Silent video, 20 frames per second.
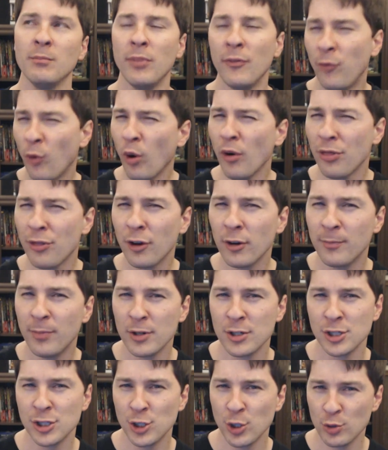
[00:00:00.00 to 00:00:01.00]
before third
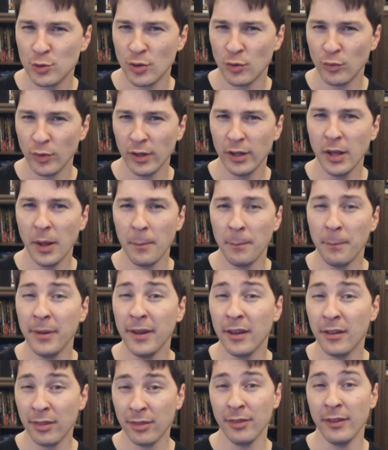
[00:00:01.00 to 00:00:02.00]
person shooters are really a
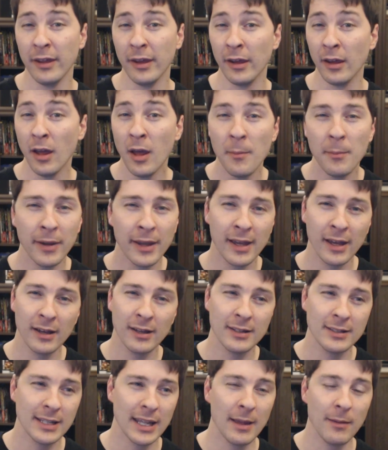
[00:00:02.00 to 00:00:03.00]
big thing
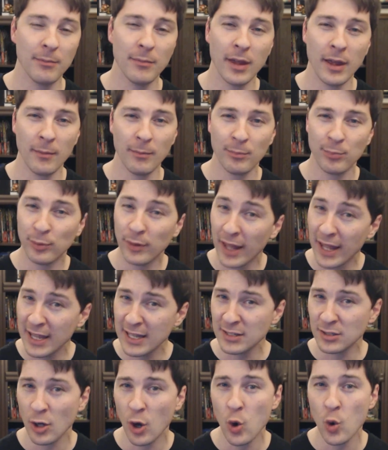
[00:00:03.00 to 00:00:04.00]
because it, it
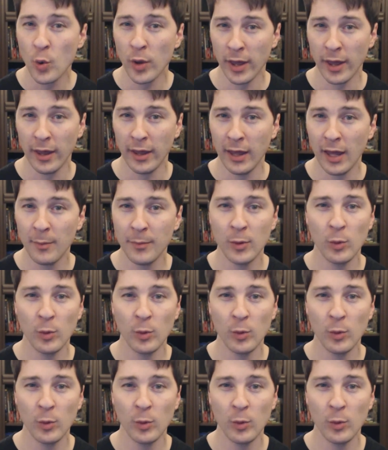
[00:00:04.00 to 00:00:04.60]
plays okay.